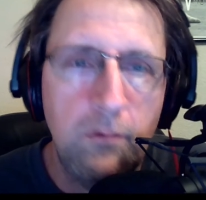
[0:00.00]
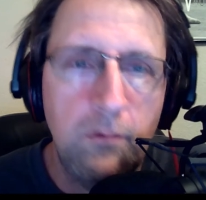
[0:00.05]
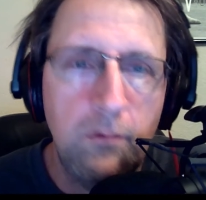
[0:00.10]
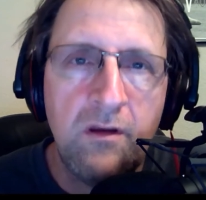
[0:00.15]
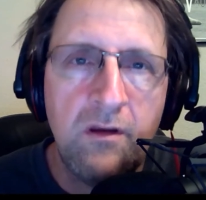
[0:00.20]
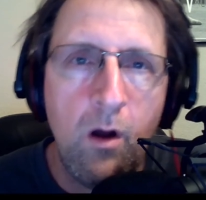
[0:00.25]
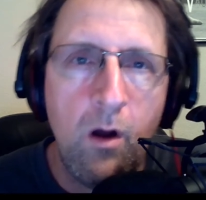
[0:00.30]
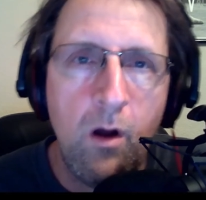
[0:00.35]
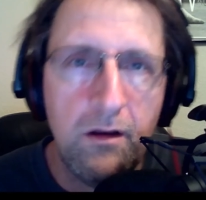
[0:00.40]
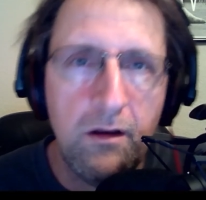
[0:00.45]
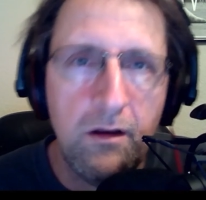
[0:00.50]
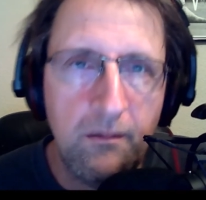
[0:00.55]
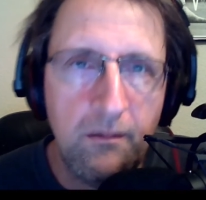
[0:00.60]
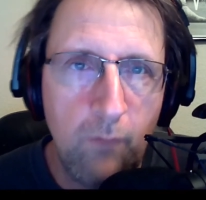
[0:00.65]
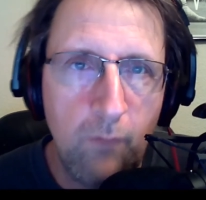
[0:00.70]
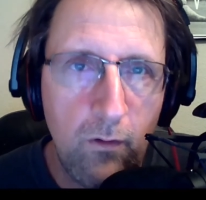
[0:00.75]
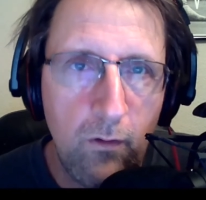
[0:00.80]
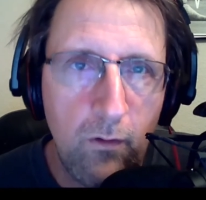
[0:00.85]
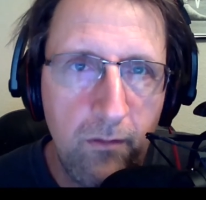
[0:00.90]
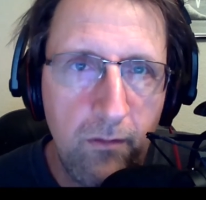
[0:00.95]
causing
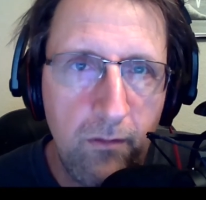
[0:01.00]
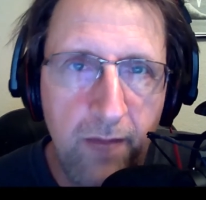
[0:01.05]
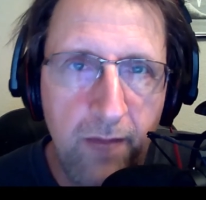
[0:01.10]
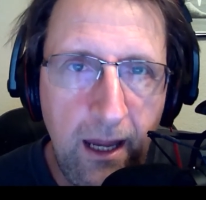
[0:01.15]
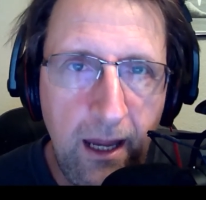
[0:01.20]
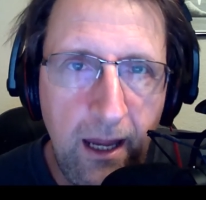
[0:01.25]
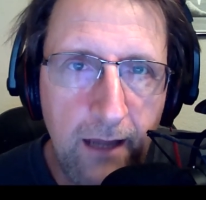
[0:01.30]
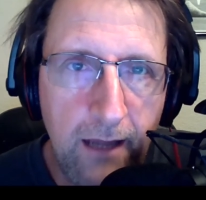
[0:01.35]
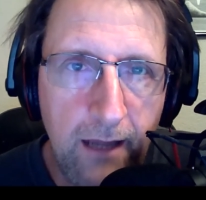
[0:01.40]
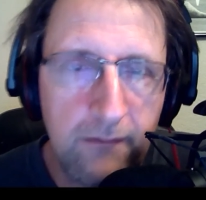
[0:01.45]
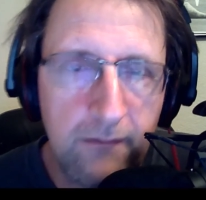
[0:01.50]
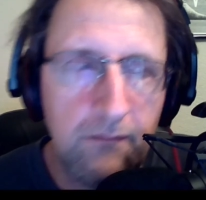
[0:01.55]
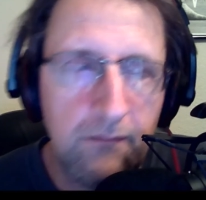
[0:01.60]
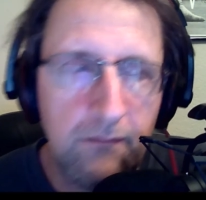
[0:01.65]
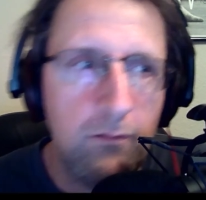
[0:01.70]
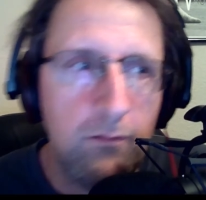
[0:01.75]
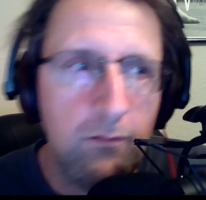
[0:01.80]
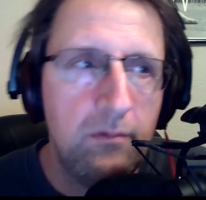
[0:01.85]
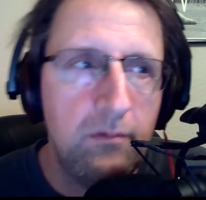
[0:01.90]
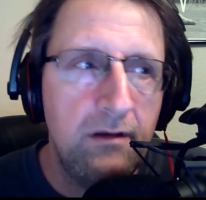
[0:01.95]
more of the bad and
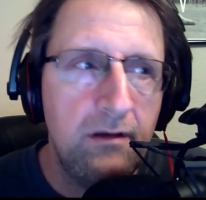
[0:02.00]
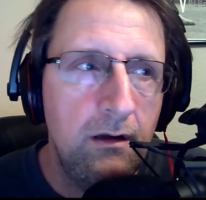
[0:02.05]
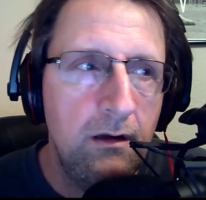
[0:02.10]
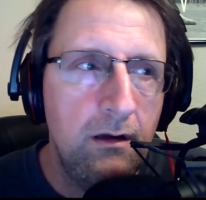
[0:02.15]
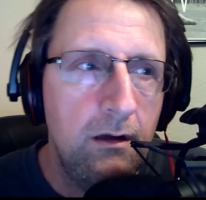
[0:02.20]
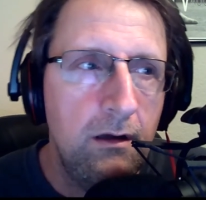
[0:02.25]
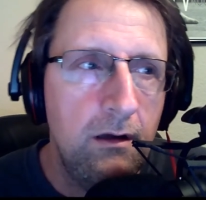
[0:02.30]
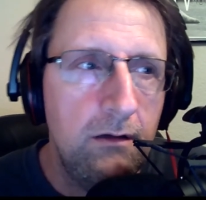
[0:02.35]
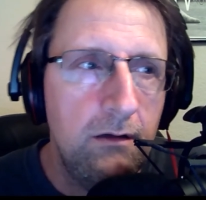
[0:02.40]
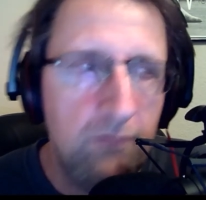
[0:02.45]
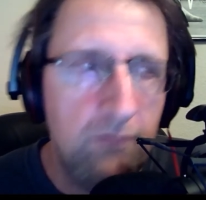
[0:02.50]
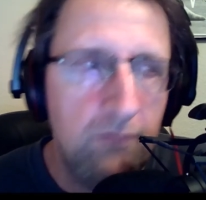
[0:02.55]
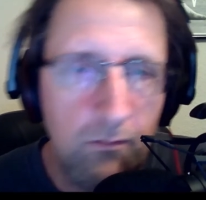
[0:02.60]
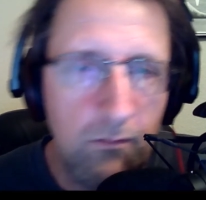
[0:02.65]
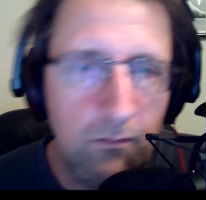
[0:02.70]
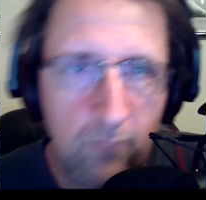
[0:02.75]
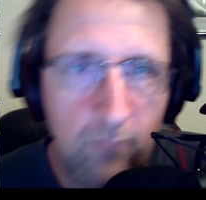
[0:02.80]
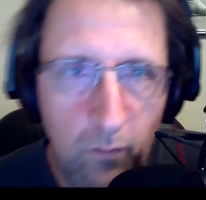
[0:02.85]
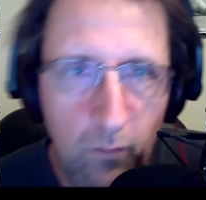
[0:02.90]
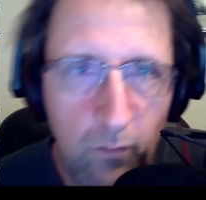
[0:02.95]
who's doing
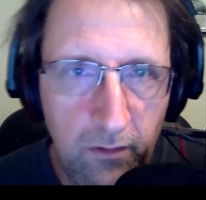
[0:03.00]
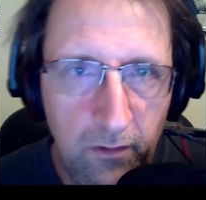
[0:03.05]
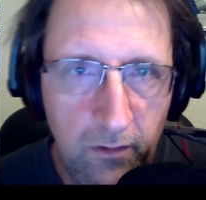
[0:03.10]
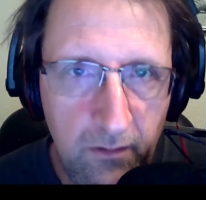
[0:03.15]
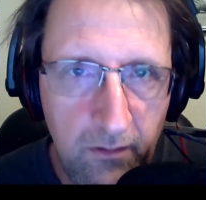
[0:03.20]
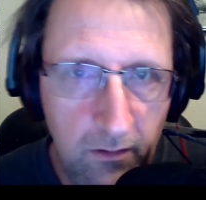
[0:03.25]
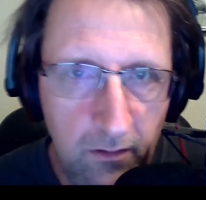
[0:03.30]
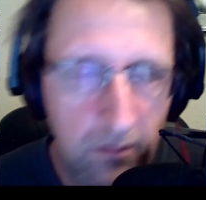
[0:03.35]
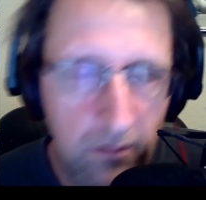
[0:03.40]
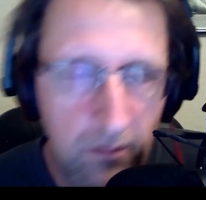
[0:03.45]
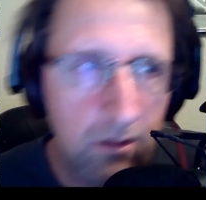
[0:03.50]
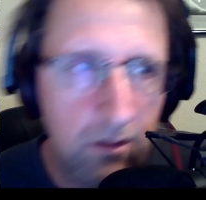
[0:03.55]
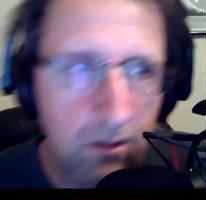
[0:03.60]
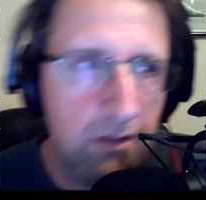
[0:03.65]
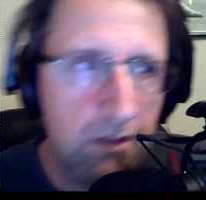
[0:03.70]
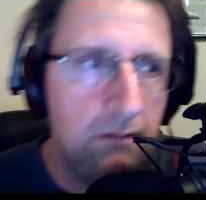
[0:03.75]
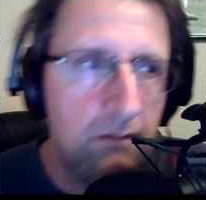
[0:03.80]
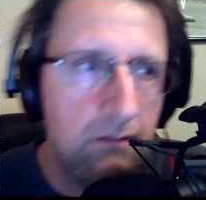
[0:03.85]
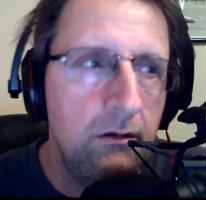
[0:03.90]
more of the good, and